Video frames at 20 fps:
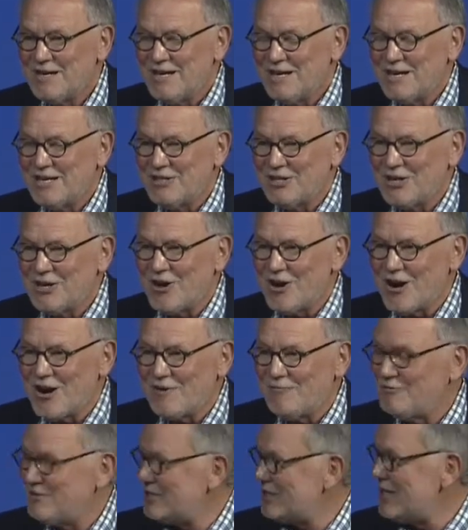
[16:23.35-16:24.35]
And the
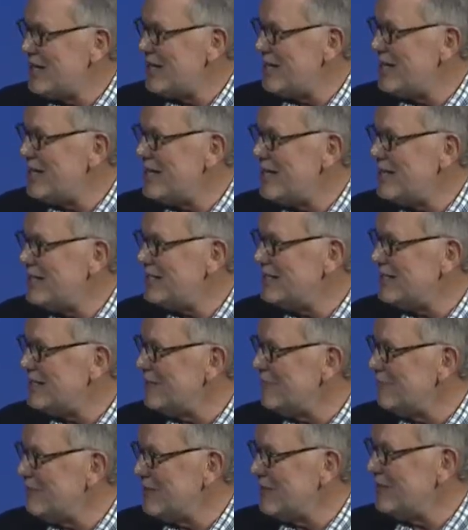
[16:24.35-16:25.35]
card was kind of easy
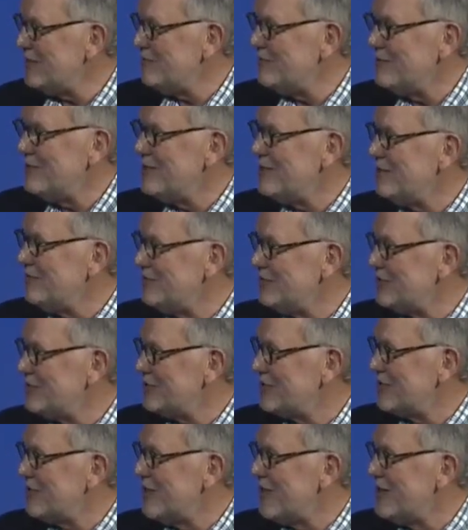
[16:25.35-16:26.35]
if we could, it was
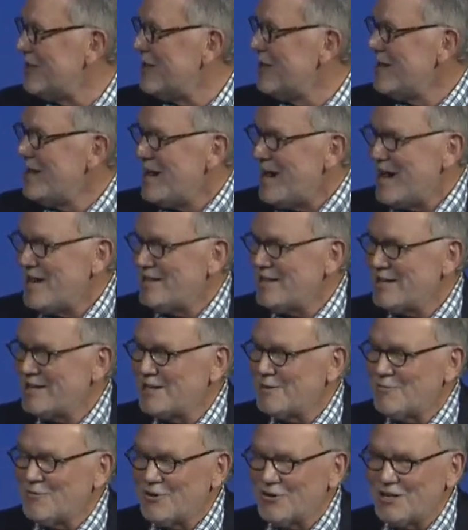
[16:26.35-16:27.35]
just hard. I think
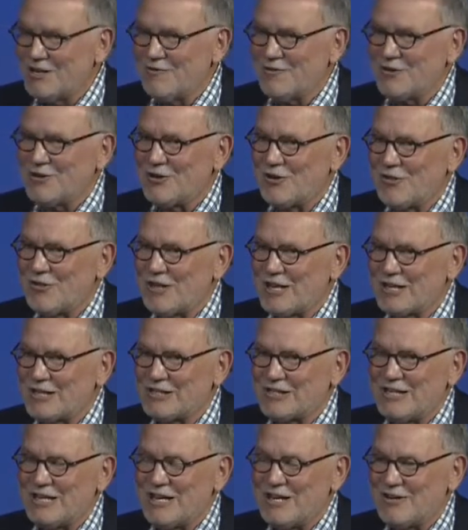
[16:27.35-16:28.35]
the more difficult
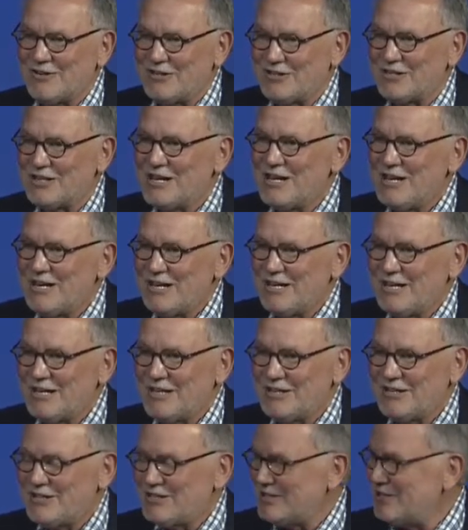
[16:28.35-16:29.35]
things now
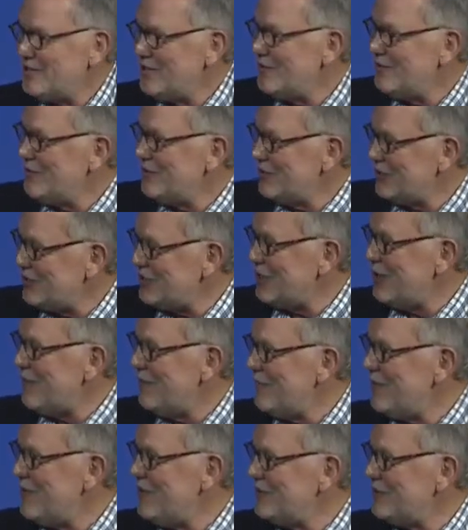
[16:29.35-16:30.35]
is you know, with the cell
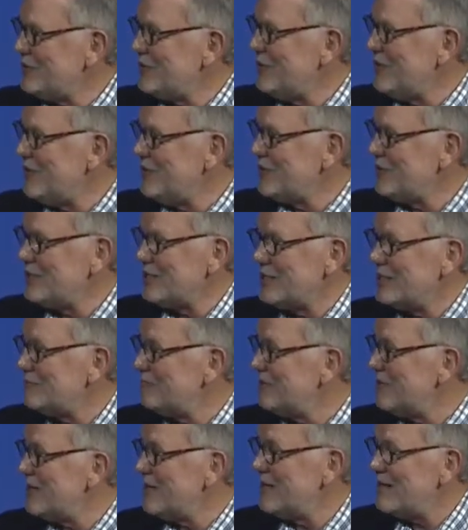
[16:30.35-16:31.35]
phones and all those things,
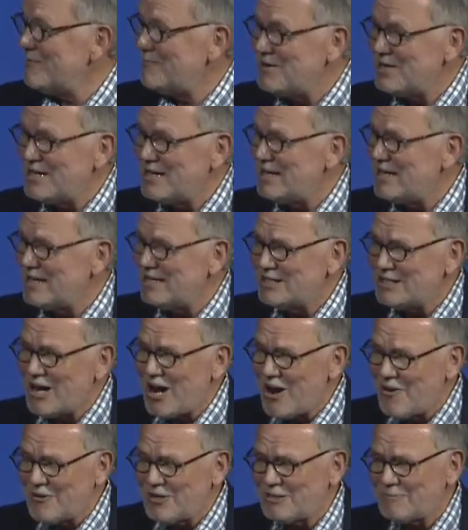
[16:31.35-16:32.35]
but it's
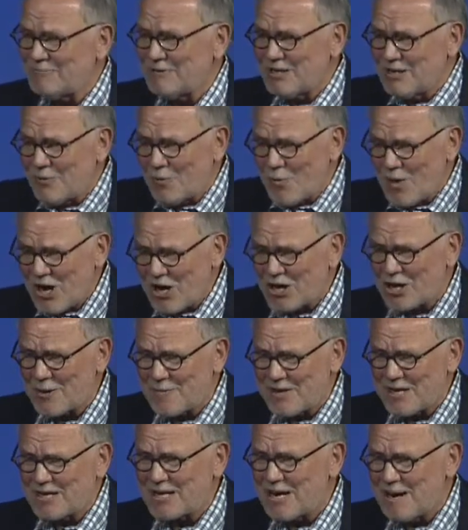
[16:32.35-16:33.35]
always been a
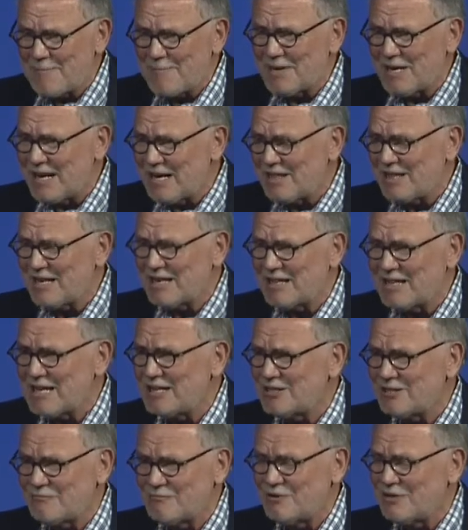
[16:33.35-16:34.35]
welcoming company. I think
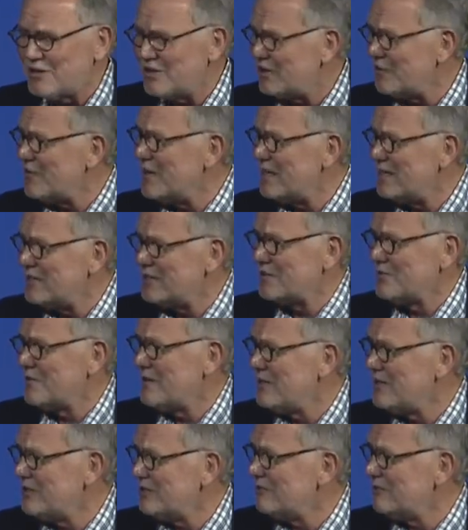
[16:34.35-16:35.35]
that's one of the greatest
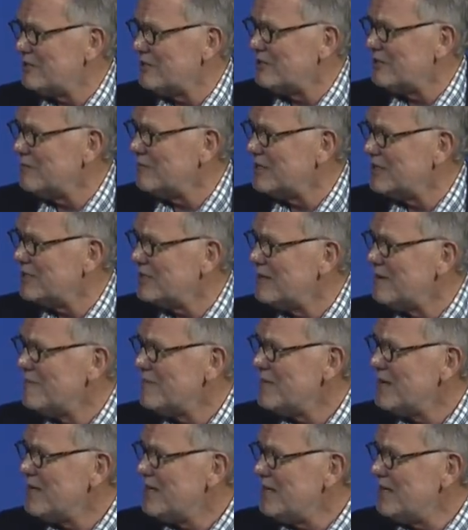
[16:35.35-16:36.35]
strengths of Starbucks,
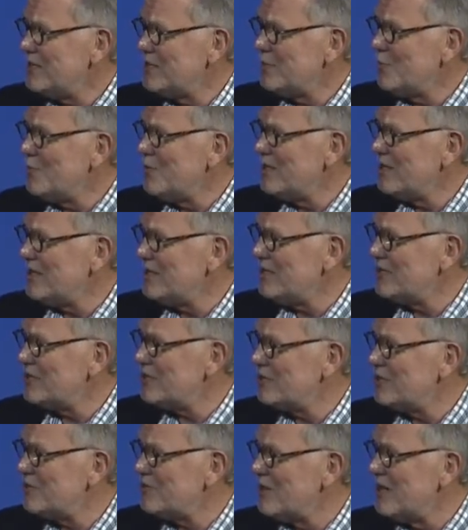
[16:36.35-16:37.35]
is a willingness
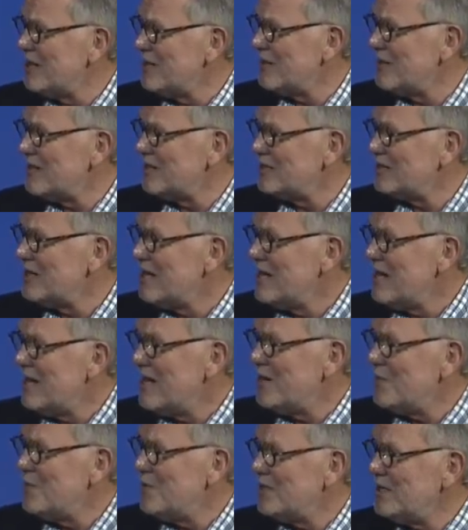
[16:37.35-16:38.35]
to try things
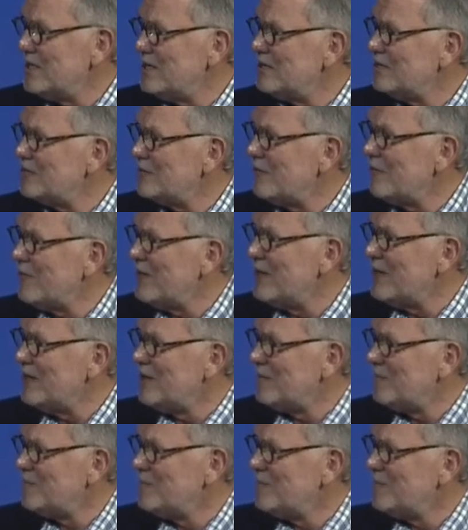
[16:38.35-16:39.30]
and a willingness to fail.